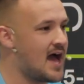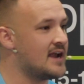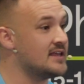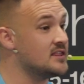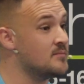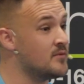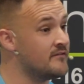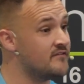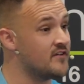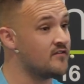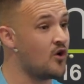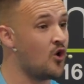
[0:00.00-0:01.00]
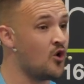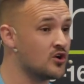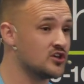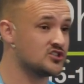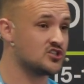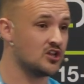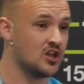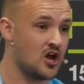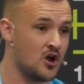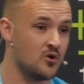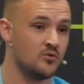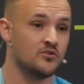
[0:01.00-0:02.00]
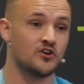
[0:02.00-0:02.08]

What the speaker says: And in the month of August alone,